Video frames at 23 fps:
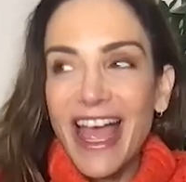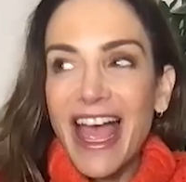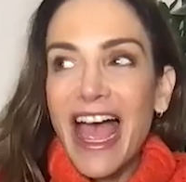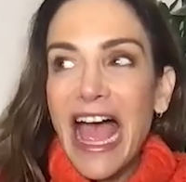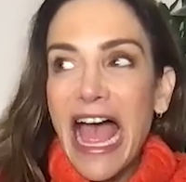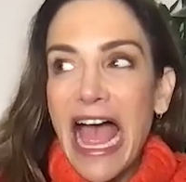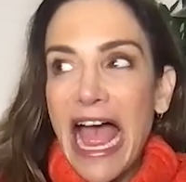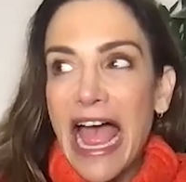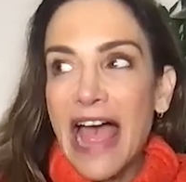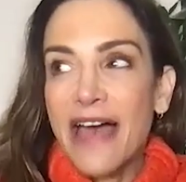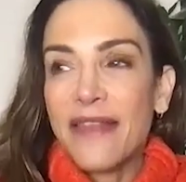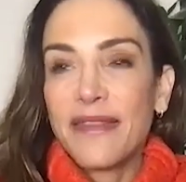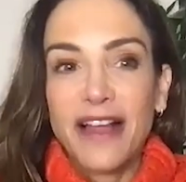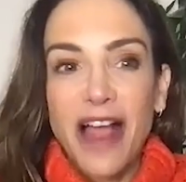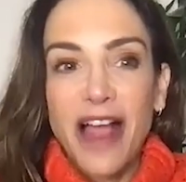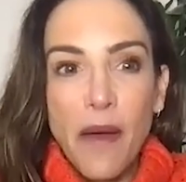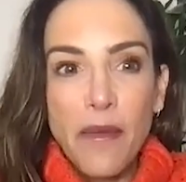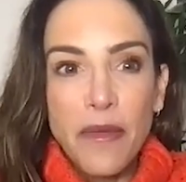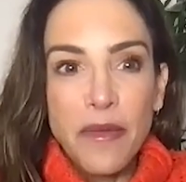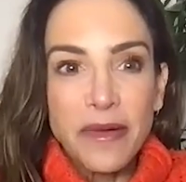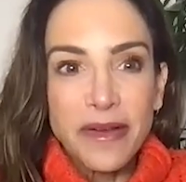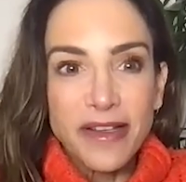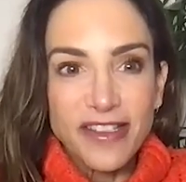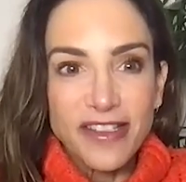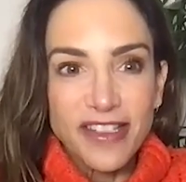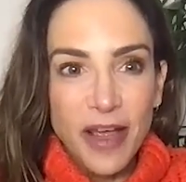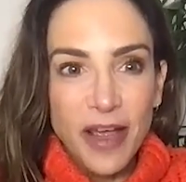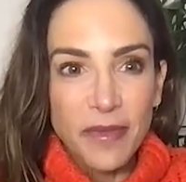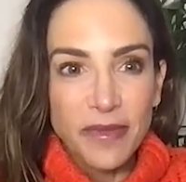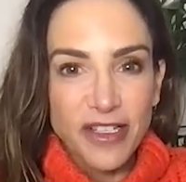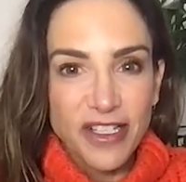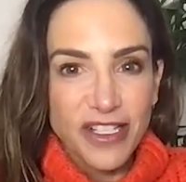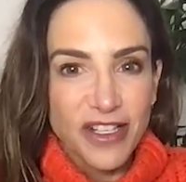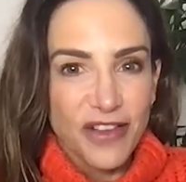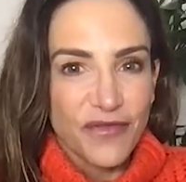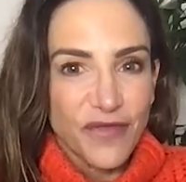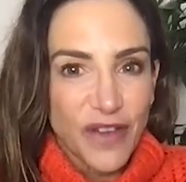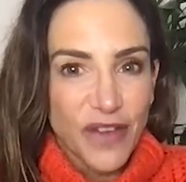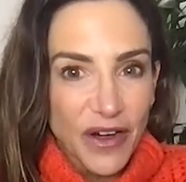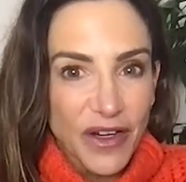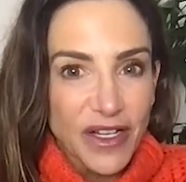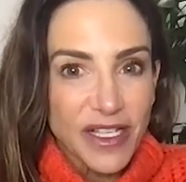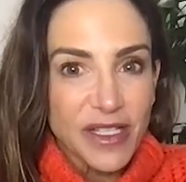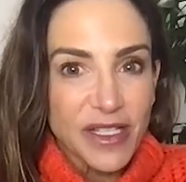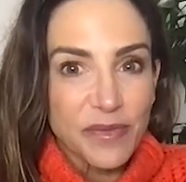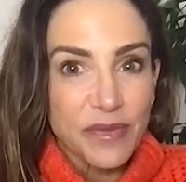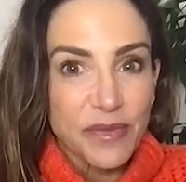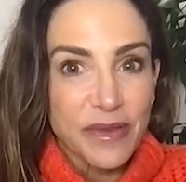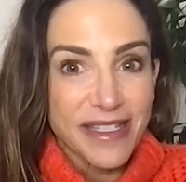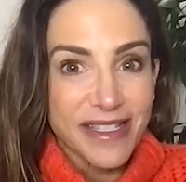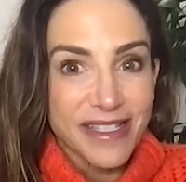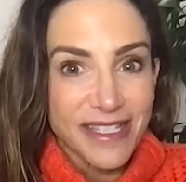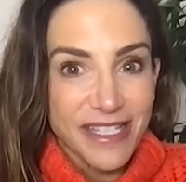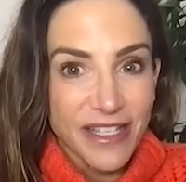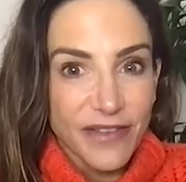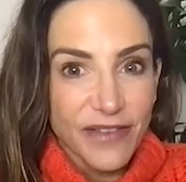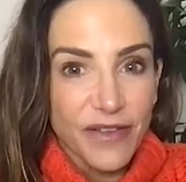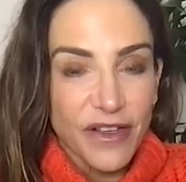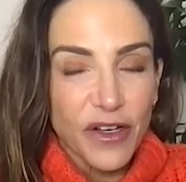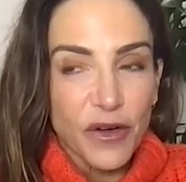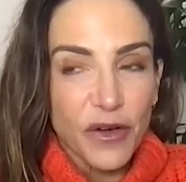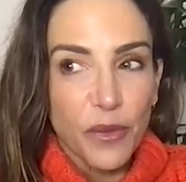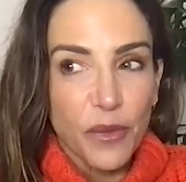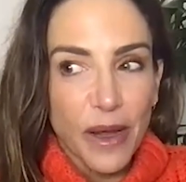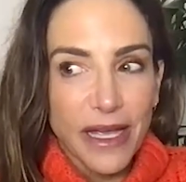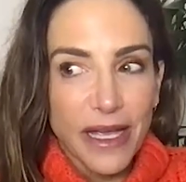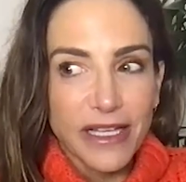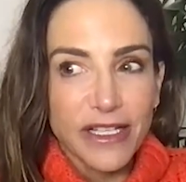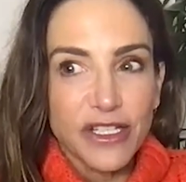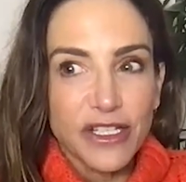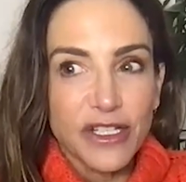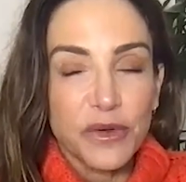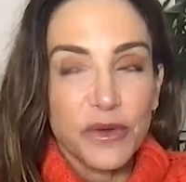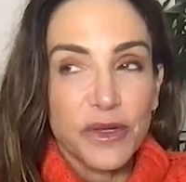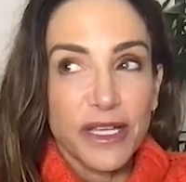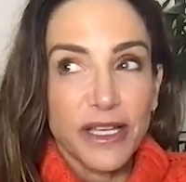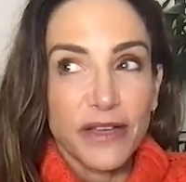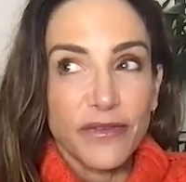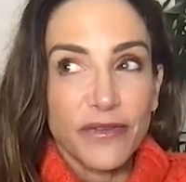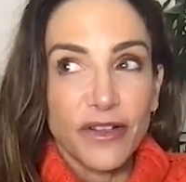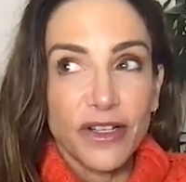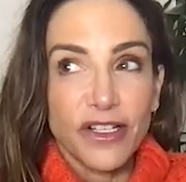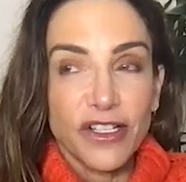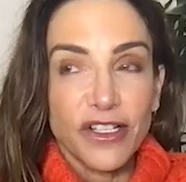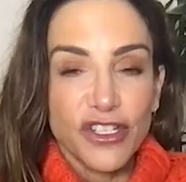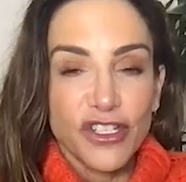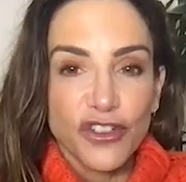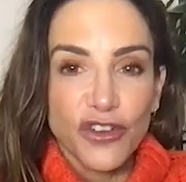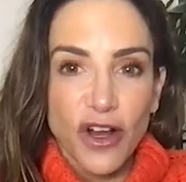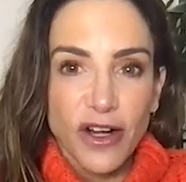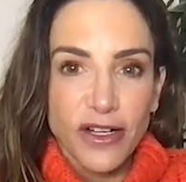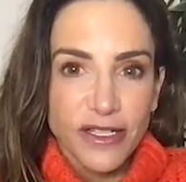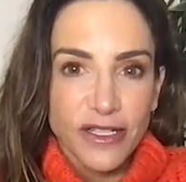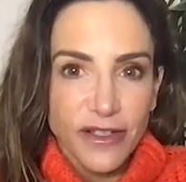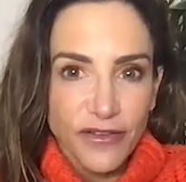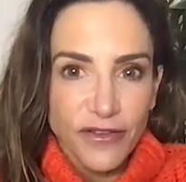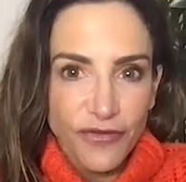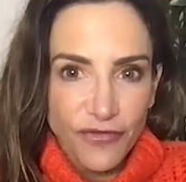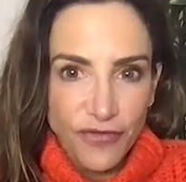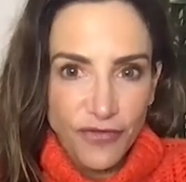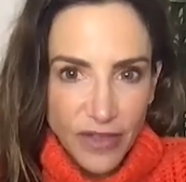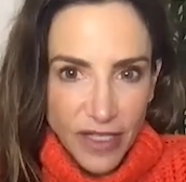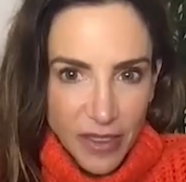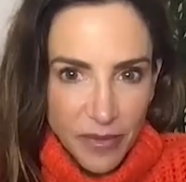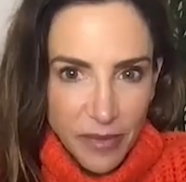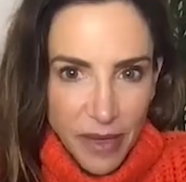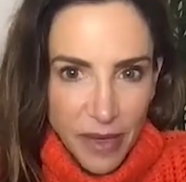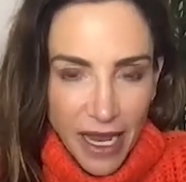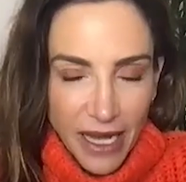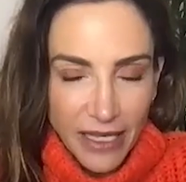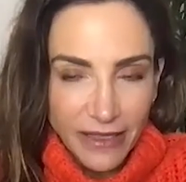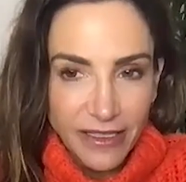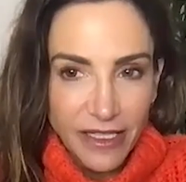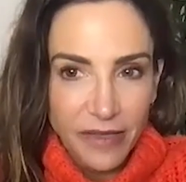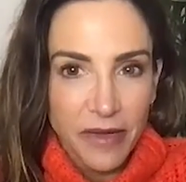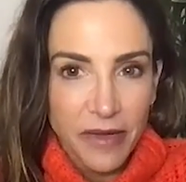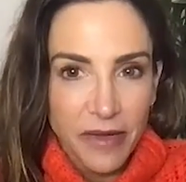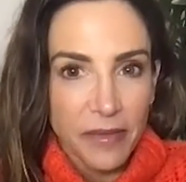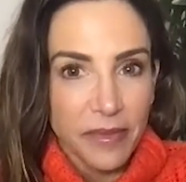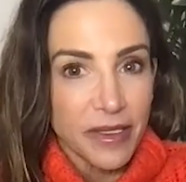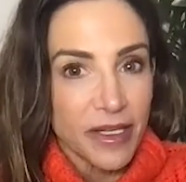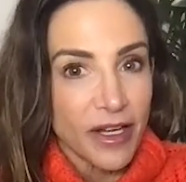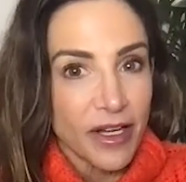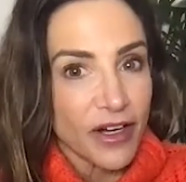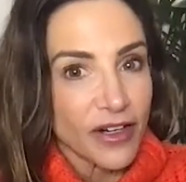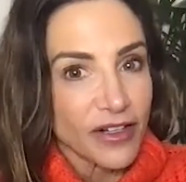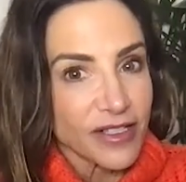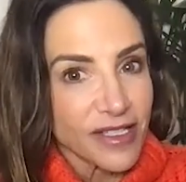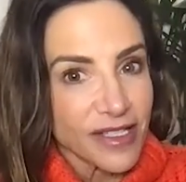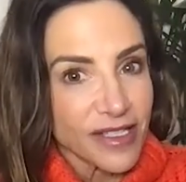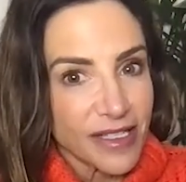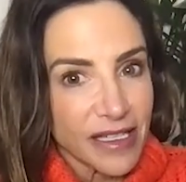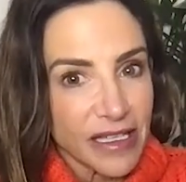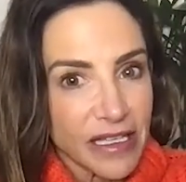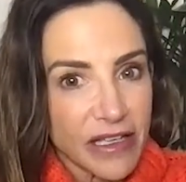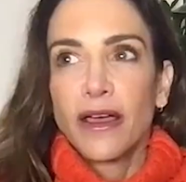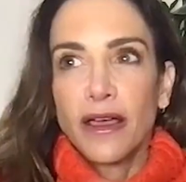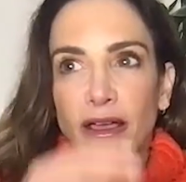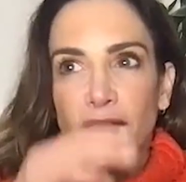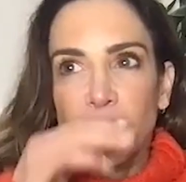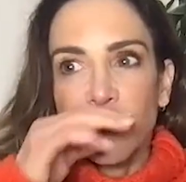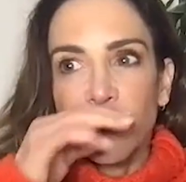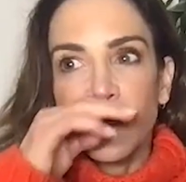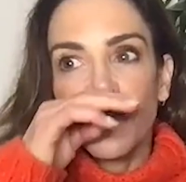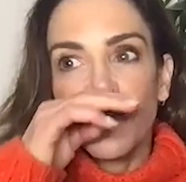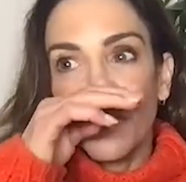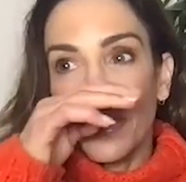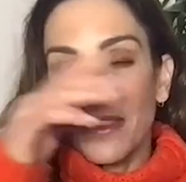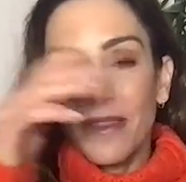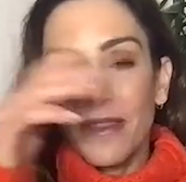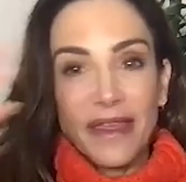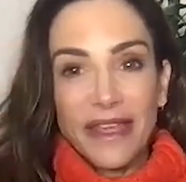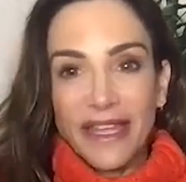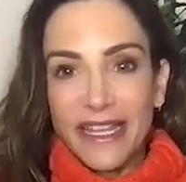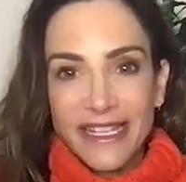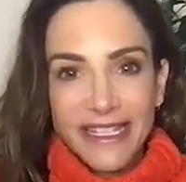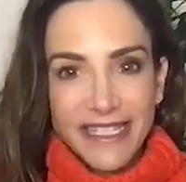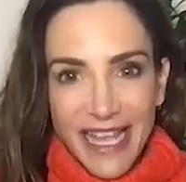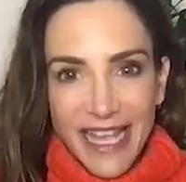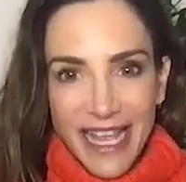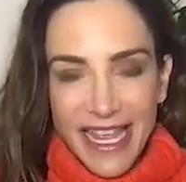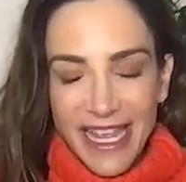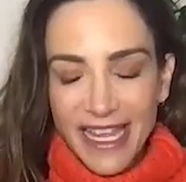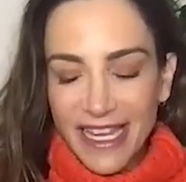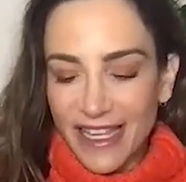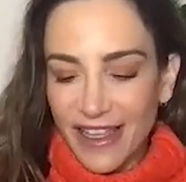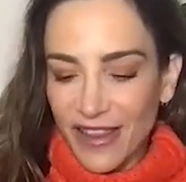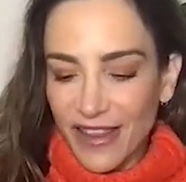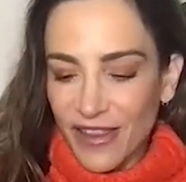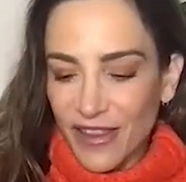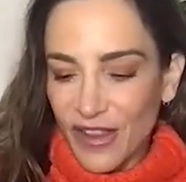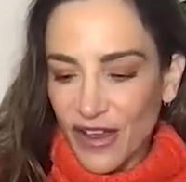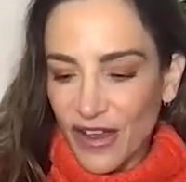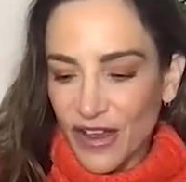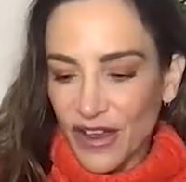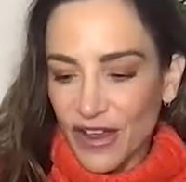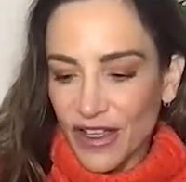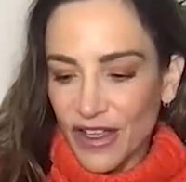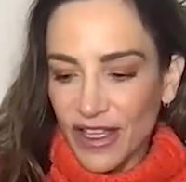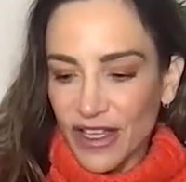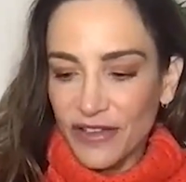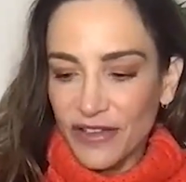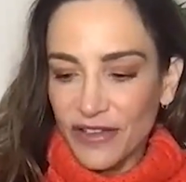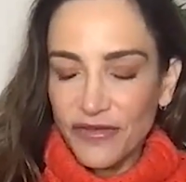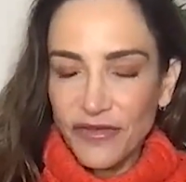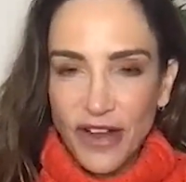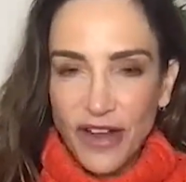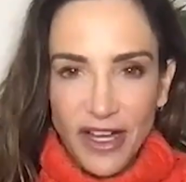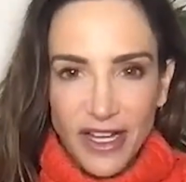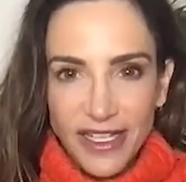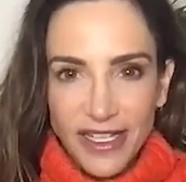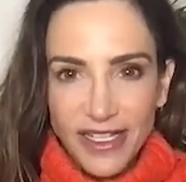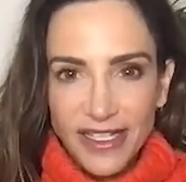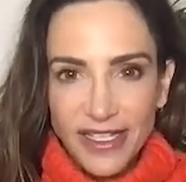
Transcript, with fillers: And the compliment sandwich is a very specific way to give constructive feedback that might be hard to give in a way that they can take the advice or